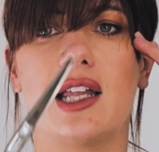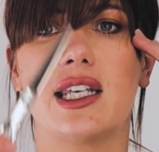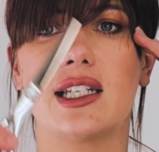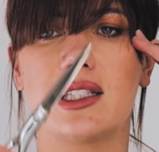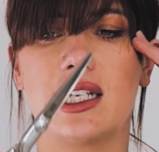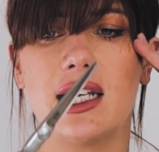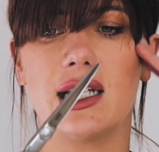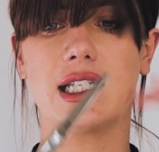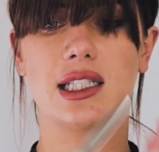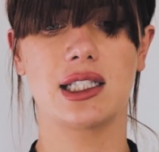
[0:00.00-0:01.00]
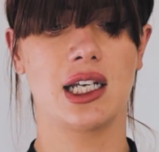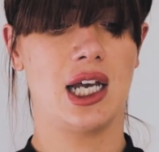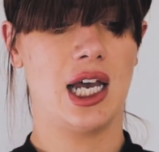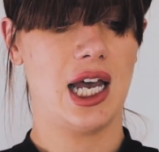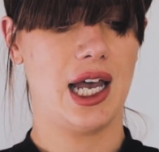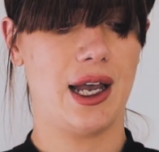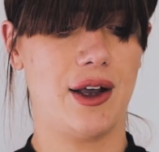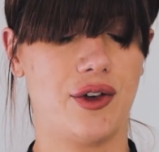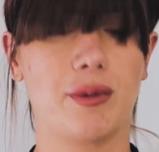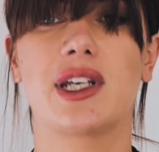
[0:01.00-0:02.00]
This is
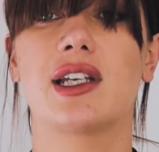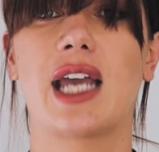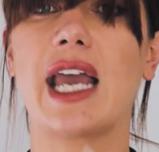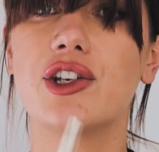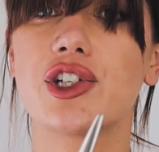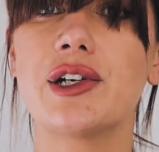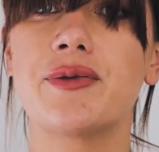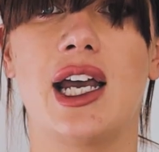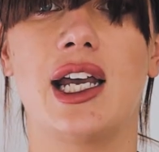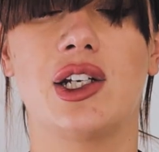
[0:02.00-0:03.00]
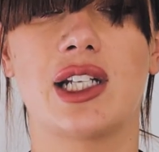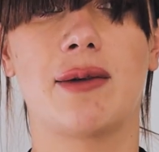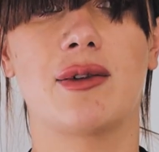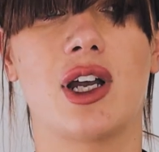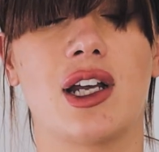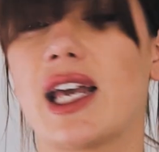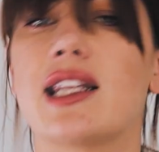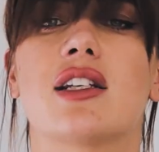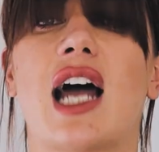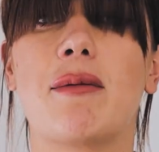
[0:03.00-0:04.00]
from Acacia. You can
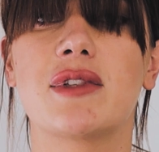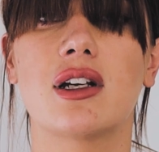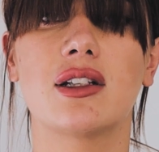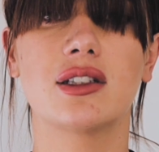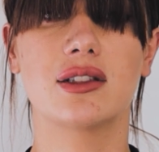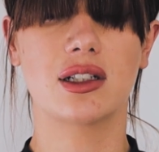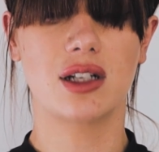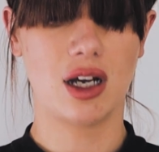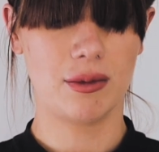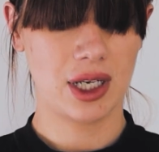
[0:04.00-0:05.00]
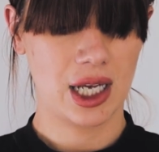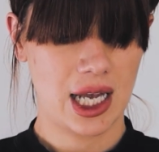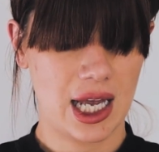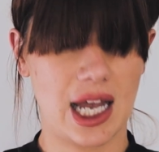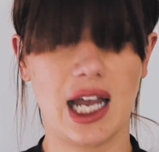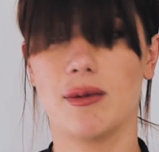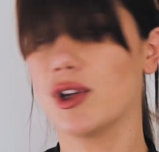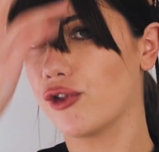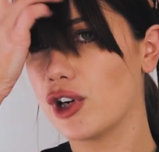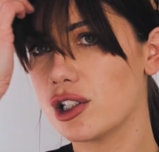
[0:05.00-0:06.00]
get this on Amazon.com.
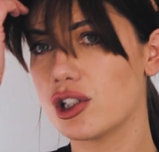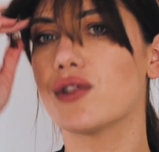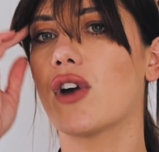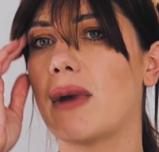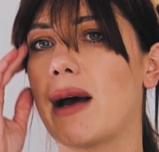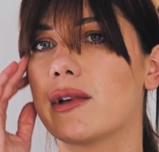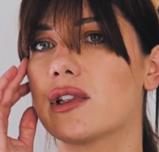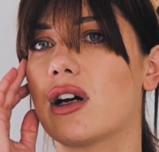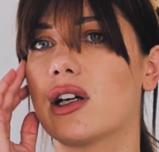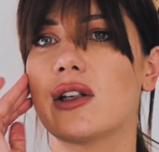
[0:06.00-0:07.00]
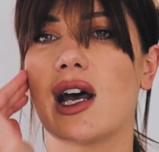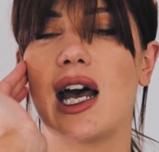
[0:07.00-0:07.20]
The fringe is from Amazon.